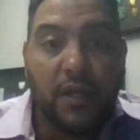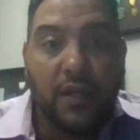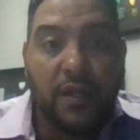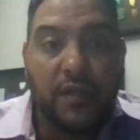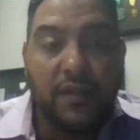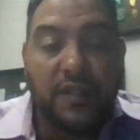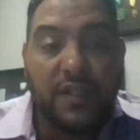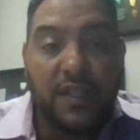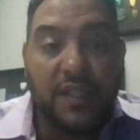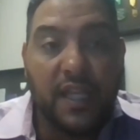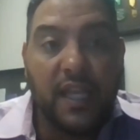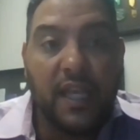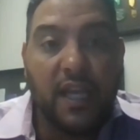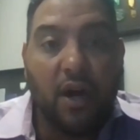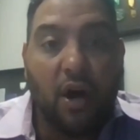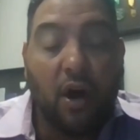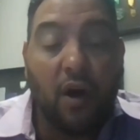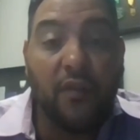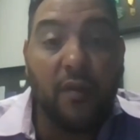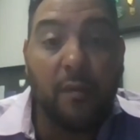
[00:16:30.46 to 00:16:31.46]
seeing
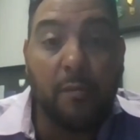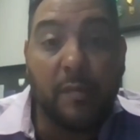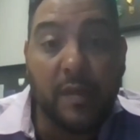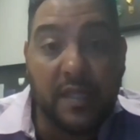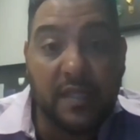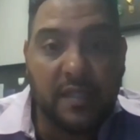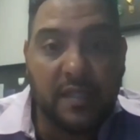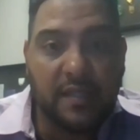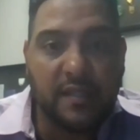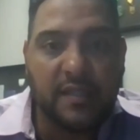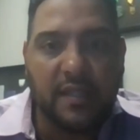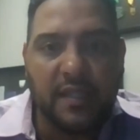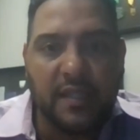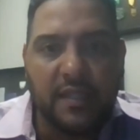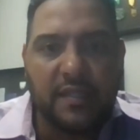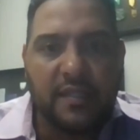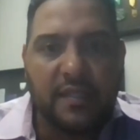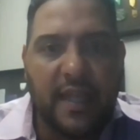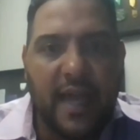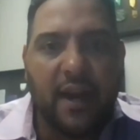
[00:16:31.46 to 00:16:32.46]
all the
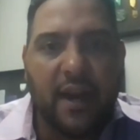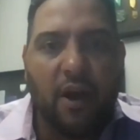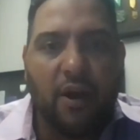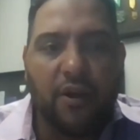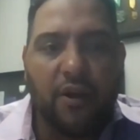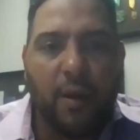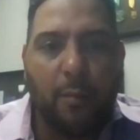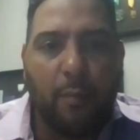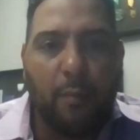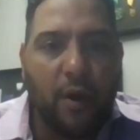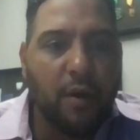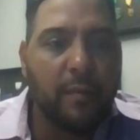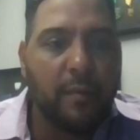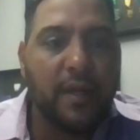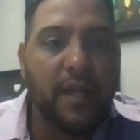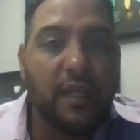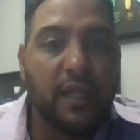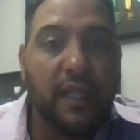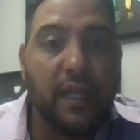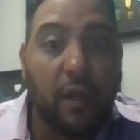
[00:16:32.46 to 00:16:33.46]
businesses that are going to
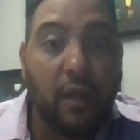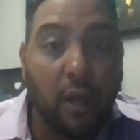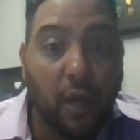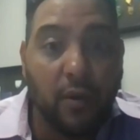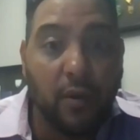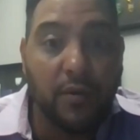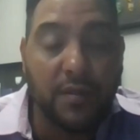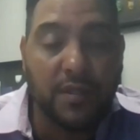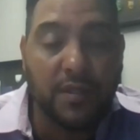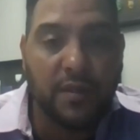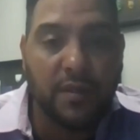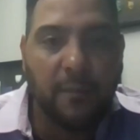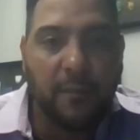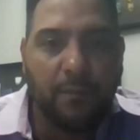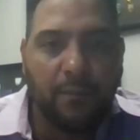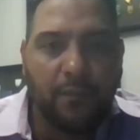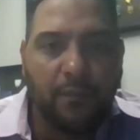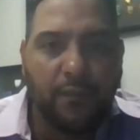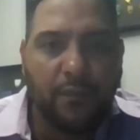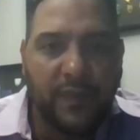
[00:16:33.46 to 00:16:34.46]
permanently close.
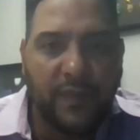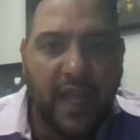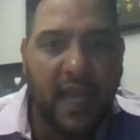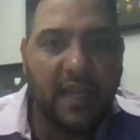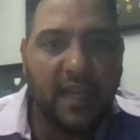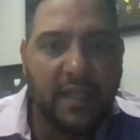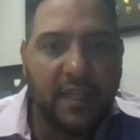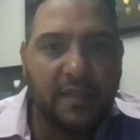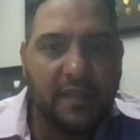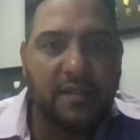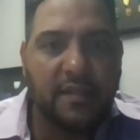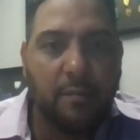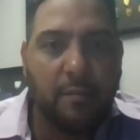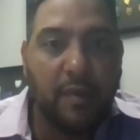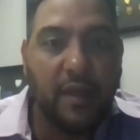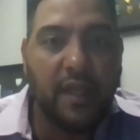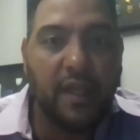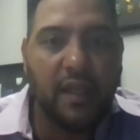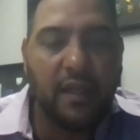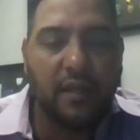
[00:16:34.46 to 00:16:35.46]
That is the
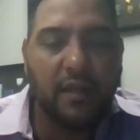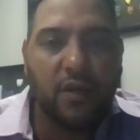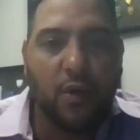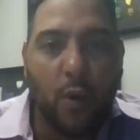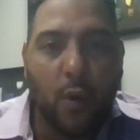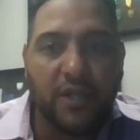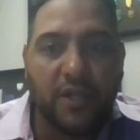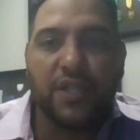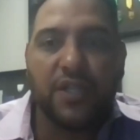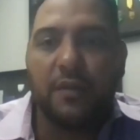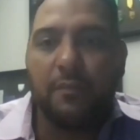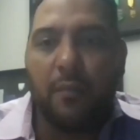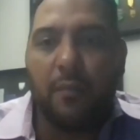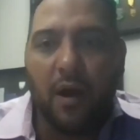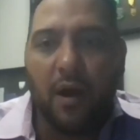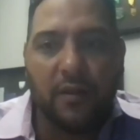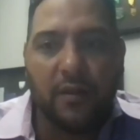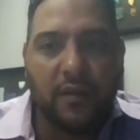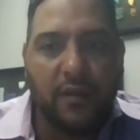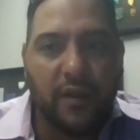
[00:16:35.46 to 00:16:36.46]
big question
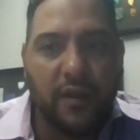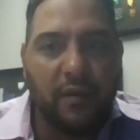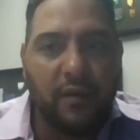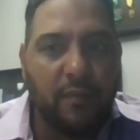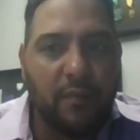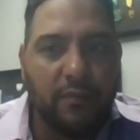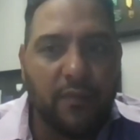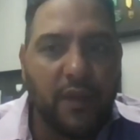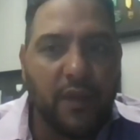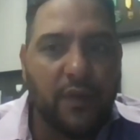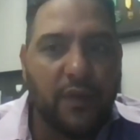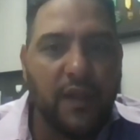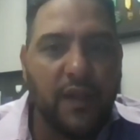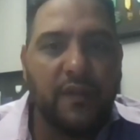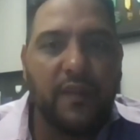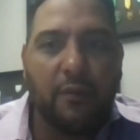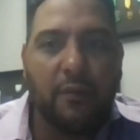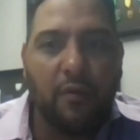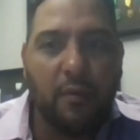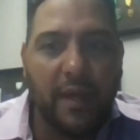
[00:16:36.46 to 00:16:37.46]
mark, the thing
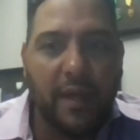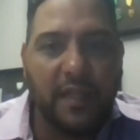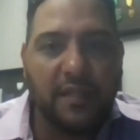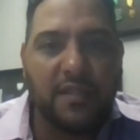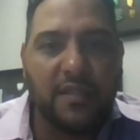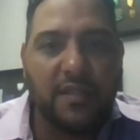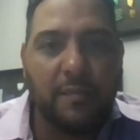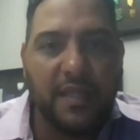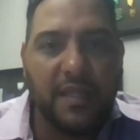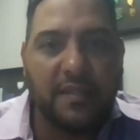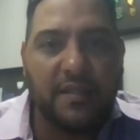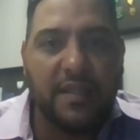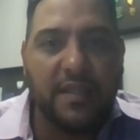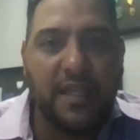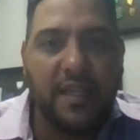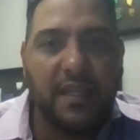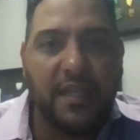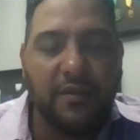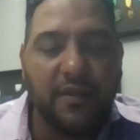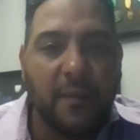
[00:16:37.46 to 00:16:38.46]
that remains to be
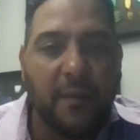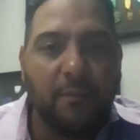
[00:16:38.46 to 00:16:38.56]
seen.